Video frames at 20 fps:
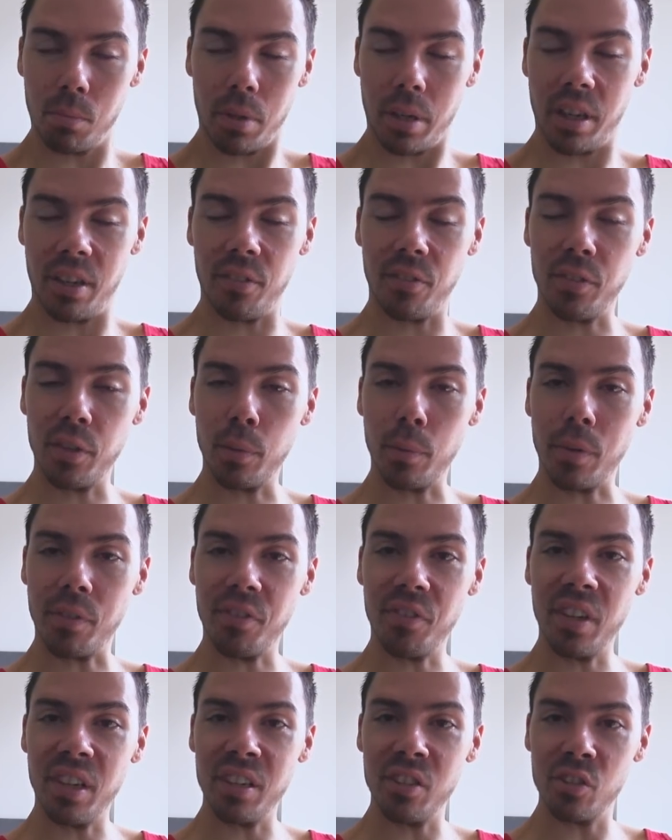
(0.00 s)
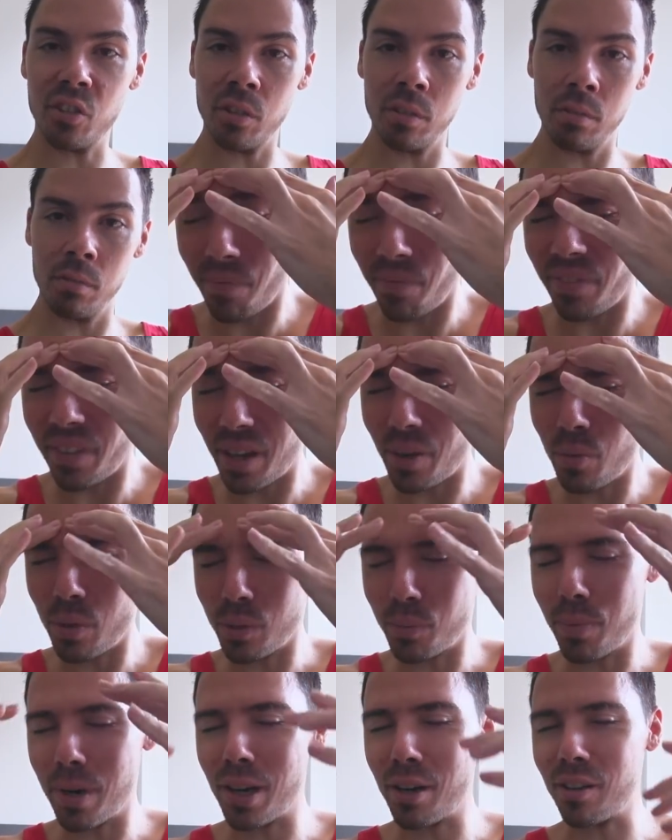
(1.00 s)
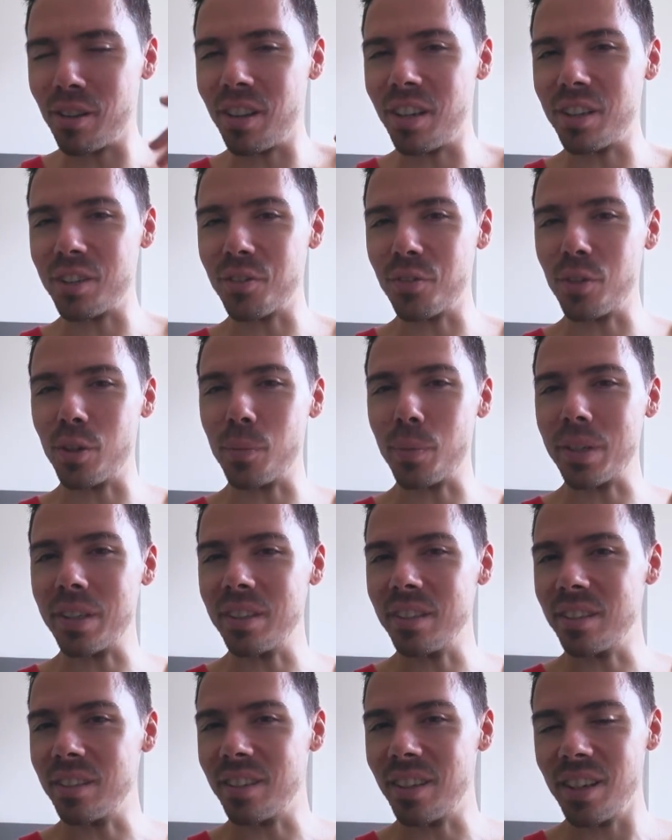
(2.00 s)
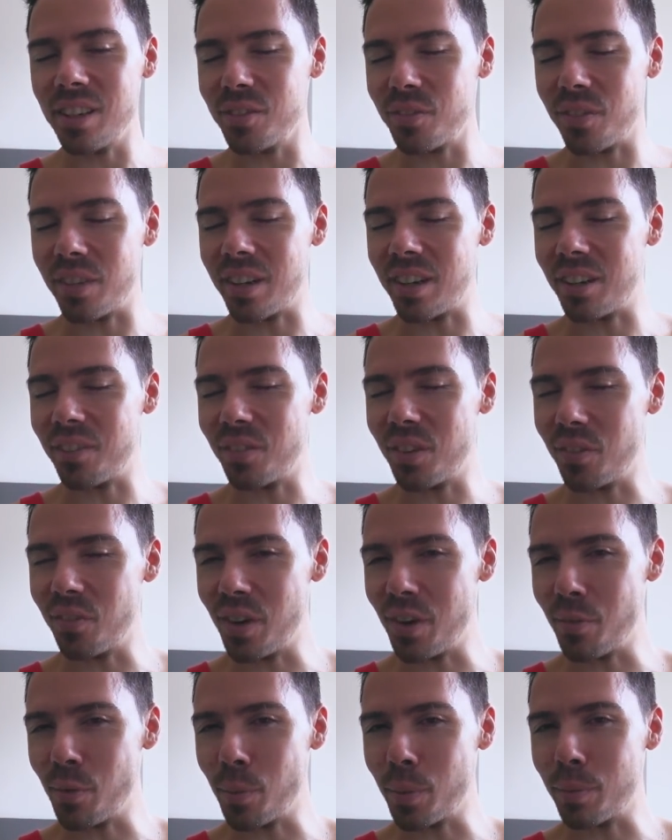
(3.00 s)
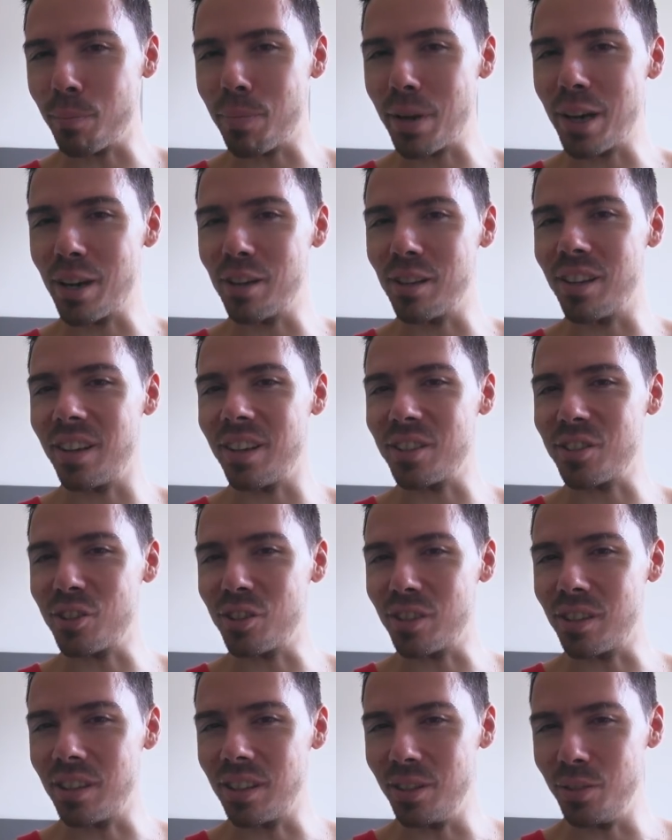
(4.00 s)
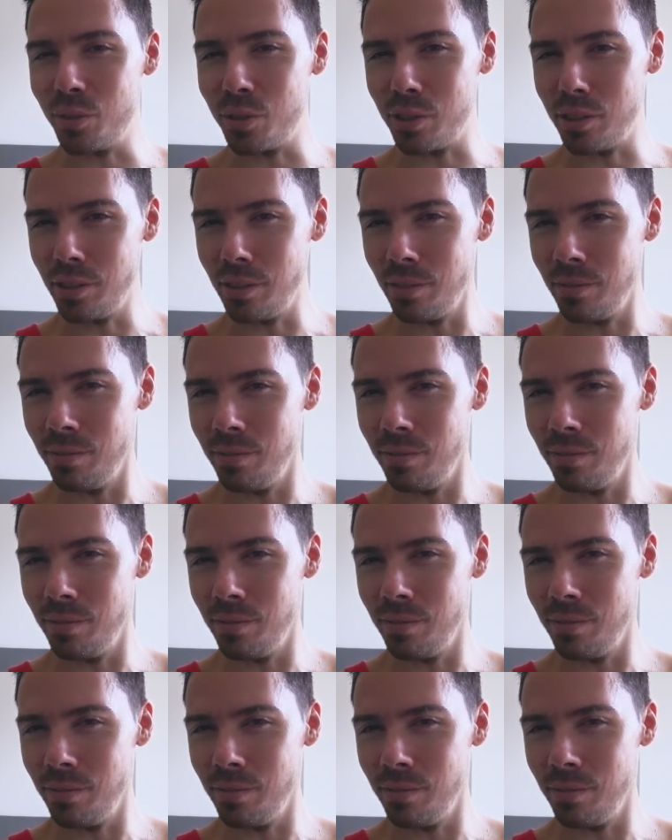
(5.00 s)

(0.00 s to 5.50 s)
Can't feel my face. I was paralyzed for a bit. That's fine. If you've never been paralyzed, you're a loser.